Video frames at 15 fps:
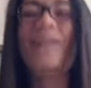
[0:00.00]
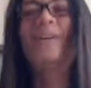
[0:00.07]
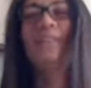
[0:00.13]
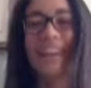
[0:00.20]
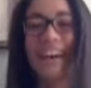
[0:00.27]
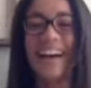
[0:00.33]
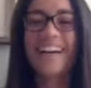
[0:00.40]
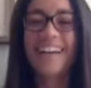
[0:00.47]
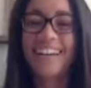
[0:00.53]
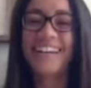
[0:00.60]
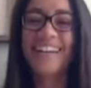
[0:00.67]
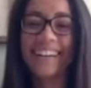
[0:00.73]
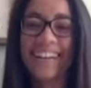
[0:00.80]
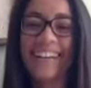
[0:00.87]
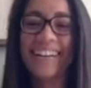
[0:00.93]

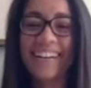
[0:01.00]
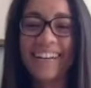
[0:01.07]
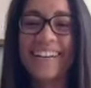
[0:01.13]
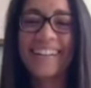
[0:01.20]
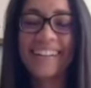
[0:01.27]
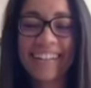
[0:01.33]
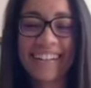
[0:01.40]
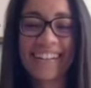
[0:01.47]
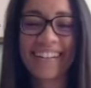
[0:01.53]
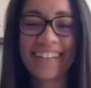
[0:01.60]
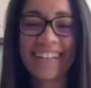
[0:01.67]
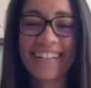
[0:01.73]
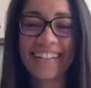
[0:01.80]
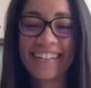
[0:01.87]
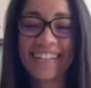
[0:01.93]

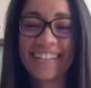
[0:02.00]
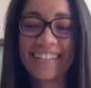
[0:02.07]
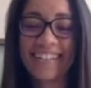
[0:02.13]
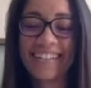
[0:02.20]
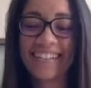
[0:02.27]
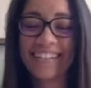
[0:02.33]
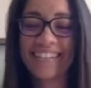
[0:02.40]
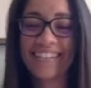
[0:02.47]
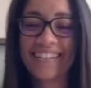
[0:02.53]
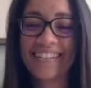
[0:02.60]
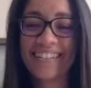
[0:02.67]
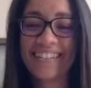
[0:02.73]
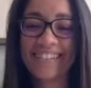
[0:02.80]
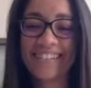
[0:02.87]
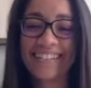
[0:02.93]

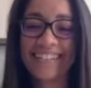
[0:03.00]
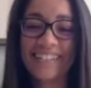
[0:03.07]
[no speech]